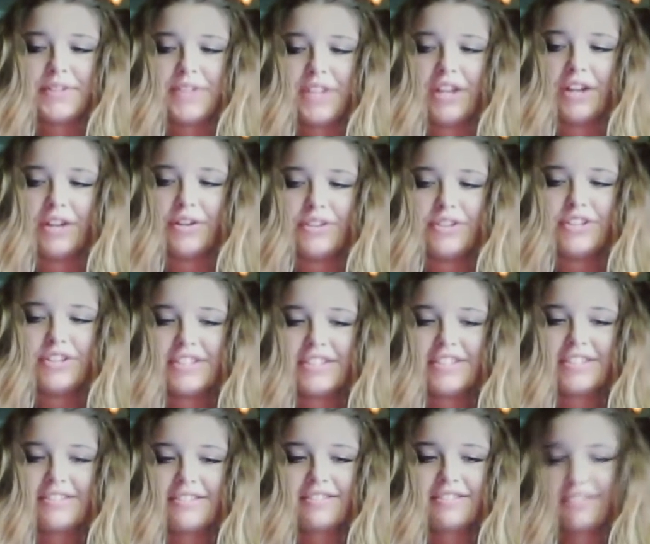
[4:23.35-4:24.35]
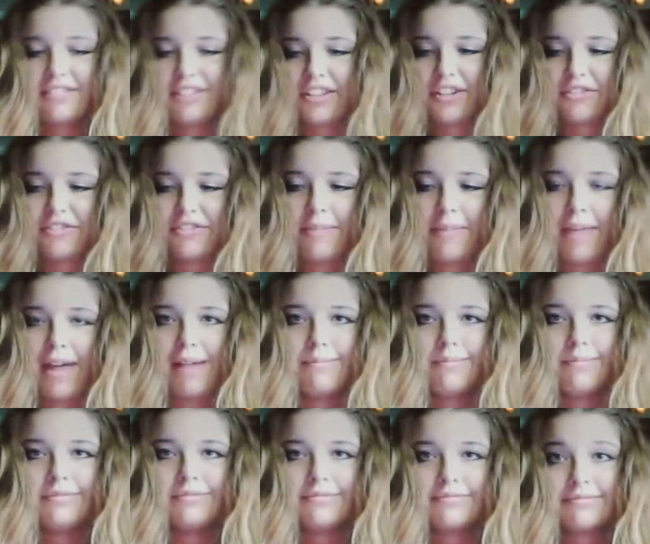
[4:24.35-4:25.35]
you know, you just learn from them.
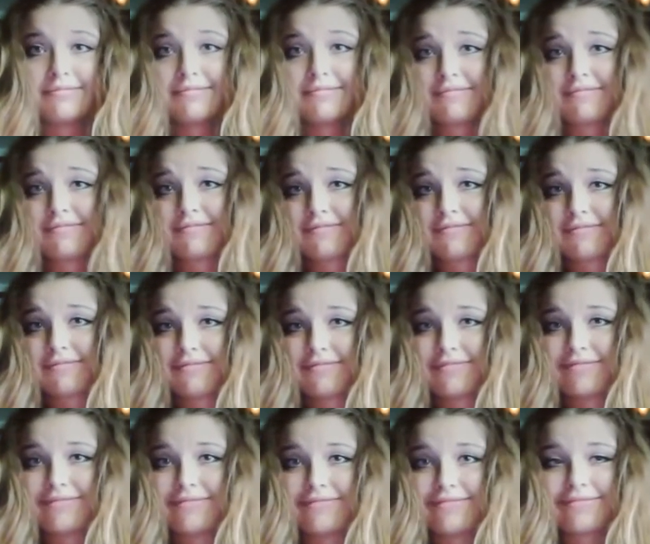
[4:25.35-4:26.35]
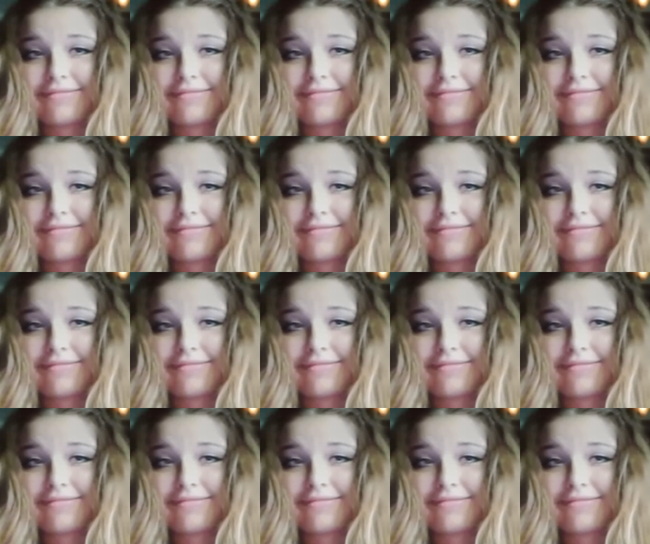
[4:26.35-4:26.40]
It's